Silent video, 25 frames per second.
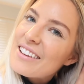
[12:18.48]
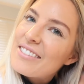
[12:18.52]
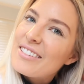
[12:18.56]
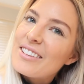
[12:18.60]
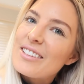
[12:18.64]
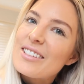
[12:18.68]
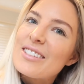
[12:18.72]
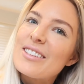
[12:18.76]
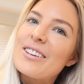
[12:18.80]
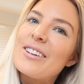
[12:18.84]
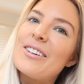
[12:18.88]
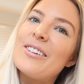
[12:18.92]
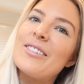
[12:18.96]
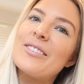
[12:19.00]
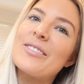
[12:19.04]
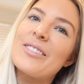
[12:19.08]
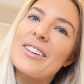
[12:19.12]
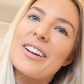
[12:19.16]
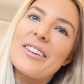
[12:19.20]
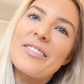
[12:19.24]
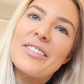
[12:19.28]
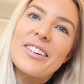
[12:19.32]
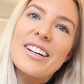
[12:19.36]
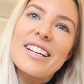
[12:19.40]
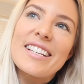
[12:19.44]
I feel so old
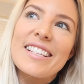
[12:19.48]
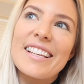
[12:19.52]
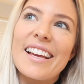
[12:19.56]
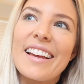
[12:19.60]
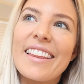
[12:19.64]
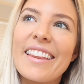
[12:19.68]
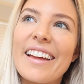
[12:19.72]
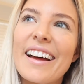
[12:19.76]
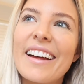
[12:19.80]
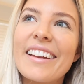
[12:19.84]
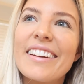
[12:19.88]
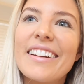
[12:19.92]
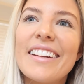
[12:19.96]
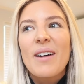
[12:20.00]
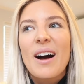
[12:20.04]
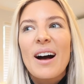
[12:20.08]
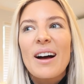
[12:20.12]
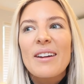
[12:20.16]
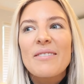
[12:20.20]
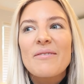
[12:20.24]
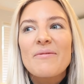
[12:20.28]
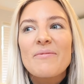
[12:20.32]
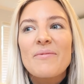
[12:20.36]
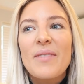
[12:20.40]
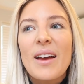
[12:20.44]
whenever I say that.
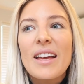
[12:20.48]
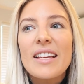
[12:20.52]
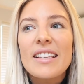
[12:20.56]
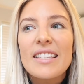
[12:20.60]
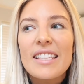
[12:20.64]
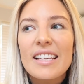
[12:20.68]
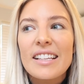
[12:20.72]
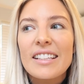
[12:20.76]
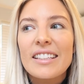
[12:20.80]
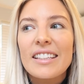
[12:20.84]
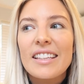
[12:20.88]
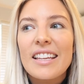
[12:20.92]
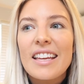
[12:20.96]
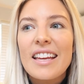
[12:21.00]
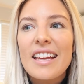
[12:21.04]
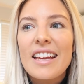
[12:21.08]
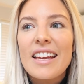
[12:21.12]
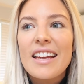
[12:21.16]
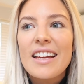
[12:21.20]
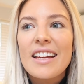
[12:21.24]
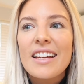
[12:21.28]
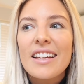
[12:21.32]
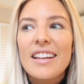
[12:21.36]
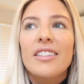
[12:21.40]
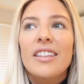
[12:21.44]
But
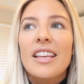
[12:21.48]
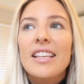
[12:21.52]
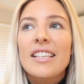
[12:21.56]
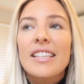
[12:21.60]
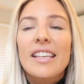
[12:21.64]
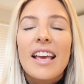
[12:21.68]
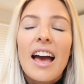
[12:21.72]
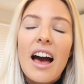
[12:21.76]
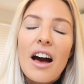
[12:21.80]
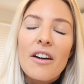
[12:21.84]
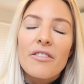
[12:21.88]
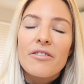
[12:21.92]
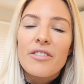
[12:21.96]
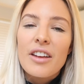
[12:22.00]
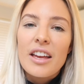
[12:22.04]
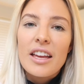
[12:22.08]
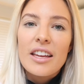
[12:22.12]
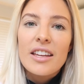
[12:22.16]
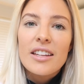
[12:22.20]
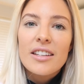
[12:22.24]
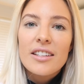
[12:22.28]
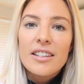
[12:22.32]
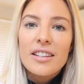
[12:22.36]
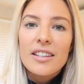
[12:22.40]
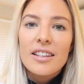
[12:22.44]
basically, there's
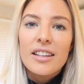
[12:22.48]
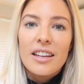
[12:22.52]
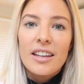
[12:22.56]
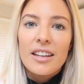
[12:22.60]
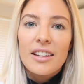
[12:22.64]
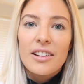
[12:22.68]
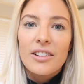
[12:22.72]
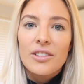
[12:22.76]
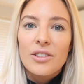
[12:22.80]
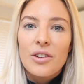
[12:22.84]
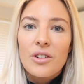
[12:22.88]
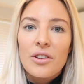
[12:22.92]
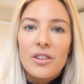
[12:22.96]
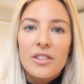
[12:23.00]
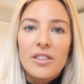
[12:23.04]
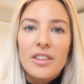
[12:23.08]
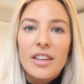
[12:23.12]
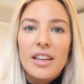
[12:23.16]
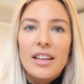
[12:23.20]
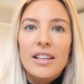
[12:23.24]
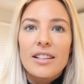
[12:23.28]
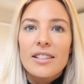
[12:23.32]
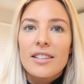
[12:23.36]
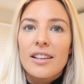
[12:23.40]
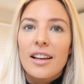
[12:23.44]
caffeine in a lot of
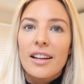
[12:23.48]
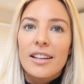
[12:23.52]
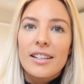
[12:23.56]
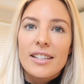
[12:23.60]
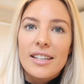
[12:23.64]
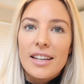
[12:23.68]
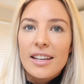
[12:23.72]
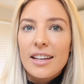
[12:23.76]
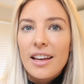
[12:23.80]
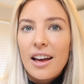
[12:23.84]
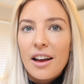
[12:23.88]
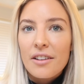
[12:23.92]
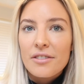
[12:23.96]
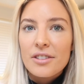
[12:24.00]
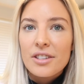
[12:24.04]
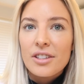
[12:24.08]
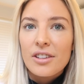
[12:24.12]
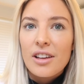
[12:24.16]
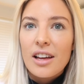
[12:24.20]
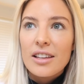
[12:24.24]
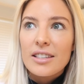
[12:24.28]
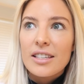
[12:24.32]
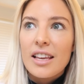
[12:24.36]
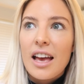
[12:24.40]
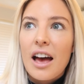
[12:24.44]
things. Like decaf
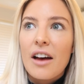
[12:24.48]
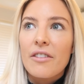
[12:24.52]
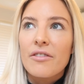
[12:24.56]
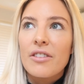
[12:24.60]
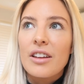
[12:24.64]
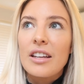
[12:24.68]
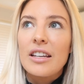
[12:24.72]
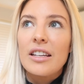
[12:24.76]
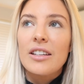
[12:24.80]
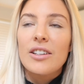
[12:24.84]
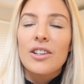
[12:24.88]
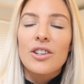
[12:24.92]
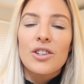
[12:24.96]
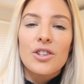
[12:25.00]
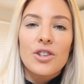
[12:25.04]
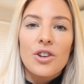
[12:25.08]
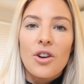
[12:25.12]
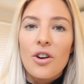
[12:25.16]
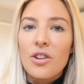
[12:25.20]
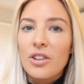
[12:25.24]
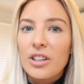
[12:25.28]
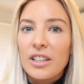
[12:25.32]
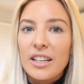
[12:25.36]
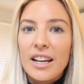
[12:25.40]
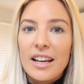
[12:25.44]
still has caffeine in it.
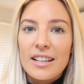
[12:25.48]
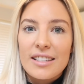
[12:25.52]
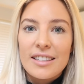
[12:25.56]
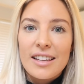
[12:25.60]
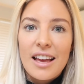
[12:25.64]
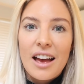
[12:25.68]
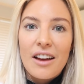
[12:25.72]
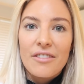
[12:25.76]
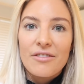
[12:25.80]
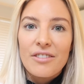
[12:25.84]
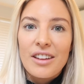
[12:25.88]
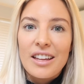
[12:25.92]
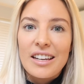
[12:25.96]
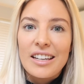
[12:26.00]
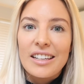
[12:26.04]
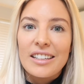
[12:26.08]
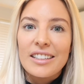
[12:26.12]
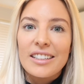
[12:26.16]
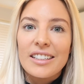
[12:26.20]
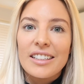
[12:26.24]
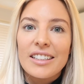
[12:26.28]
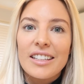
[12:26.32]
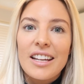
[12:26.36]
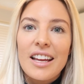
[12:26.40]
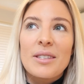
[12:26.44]
Chocolate has caffeine in
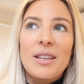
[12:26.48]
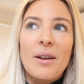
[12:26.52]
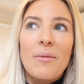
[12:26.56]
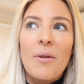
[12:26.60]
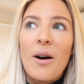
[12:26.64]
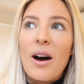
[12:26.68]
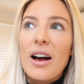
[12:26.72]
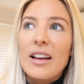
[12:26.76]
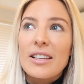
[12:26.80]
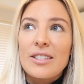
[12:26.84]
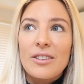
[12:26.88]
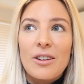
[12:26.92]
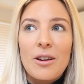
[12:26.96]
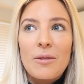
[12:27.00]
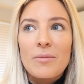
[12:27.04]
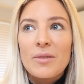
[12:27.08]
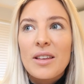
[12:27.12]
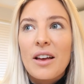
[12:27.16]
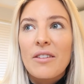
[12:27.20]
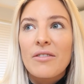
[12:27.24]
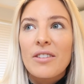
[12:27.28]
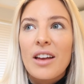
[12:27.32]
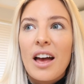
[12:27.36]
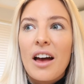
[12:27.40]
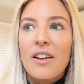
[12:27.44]
it. Some ice creams
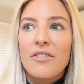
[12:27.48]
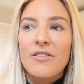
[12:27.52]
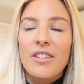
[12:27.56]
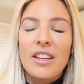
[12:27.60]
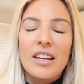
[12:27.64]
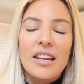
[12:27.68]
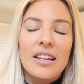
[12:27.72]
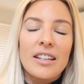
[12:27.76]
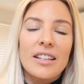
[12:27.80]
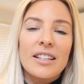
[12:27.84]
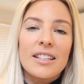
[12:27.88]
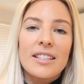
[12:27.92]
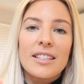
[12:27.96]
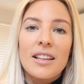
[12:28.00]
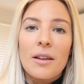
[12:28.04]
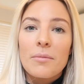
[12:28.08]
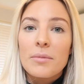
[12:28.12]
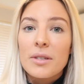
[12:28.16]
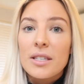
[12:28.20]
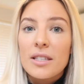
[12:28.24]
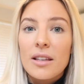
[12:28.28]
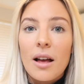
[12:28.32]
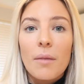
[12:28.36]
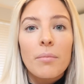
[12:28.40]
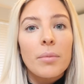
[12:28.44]
have caffeine in it. Some
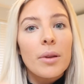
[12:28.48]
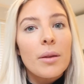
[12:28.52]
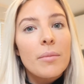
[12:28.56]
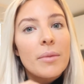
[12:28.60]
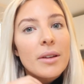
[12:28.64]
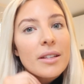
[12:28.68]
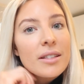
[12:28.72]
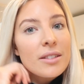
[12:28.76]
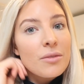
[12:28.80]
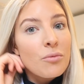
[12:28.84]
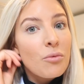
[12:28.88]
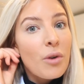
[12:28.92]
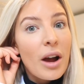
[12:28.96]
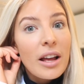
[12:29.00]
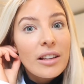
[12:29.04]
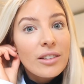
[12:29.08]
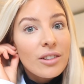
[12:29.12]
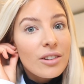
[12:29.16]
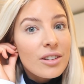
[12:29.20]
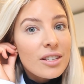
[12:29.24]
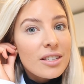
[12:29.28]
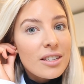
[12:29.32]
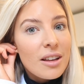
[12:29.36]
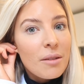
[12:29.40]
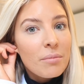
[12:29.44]
supplements, weight
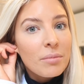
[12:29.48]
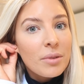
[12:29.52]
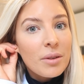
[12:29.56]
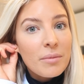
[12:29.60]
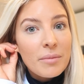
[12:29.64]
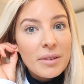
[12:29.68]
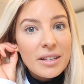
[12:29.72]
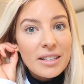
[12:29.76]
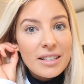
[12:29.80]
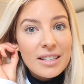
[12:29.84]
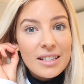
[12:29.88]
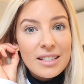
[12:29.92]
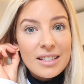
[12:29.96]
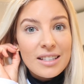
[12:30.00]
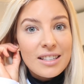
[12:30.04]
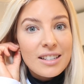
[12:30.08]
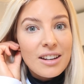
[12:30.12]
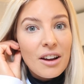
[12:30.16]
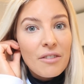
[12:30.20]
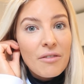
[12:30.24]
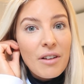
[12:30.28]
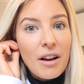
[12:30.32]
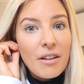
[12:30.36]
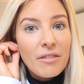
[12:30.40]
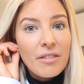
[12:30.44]
loss supplements and
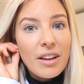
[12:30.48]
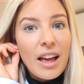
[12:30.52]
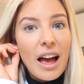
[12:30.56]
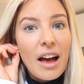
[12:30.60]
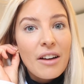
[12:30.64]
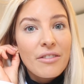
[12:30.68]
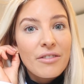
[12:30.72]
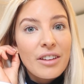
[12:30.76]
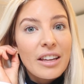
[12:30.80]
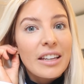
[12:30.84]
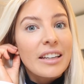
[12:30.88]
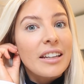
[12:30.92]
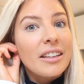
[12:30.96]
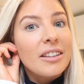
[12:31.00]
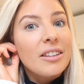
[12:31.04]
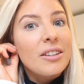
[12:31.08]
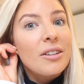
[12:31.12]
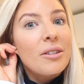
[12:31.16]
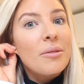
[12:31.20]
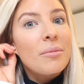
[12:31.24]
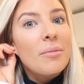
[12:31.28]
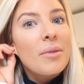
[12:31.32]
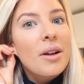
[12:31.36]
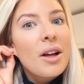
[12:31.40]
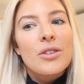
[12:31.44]
stuff, have caffeine in
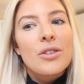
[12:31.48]
them.